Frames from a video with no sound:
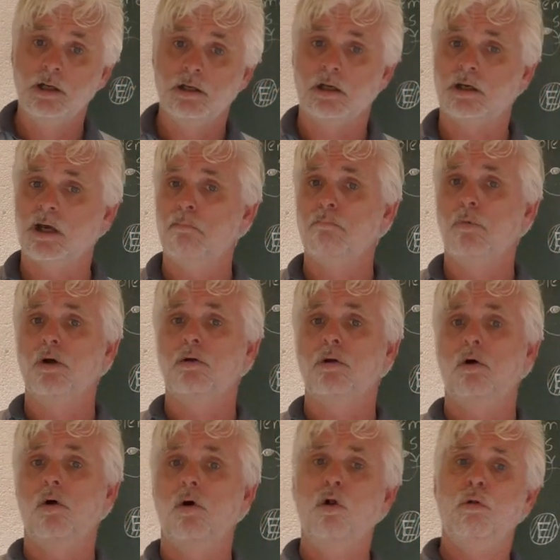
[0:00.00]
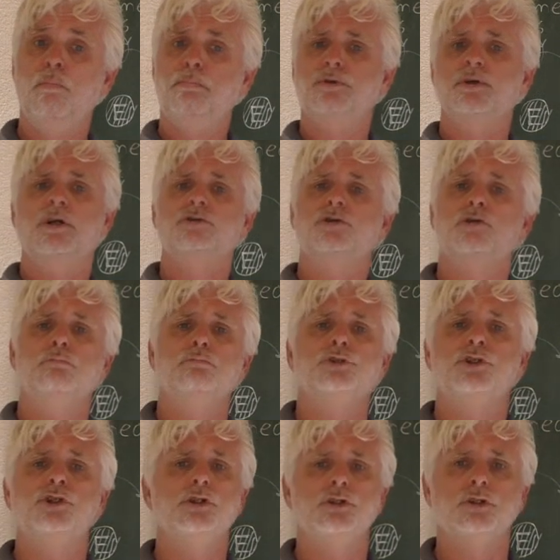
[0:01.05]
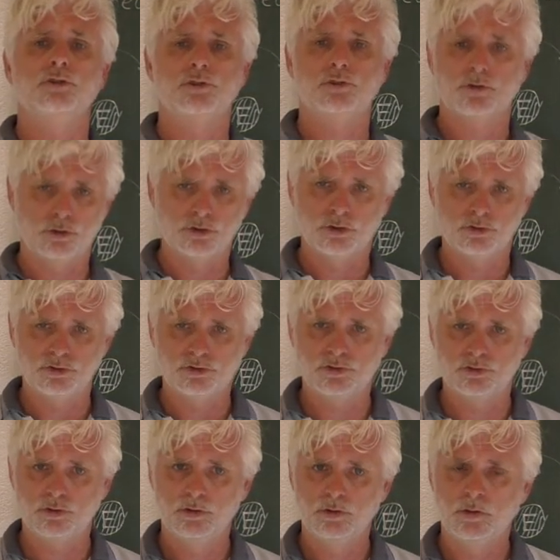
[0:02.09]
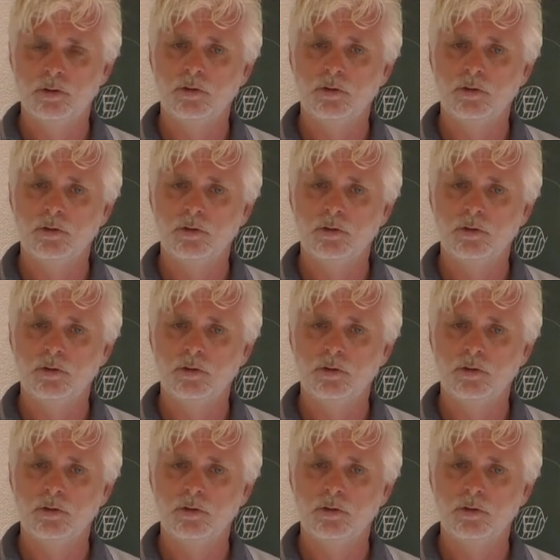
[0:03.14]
that can model all potential machine instructions.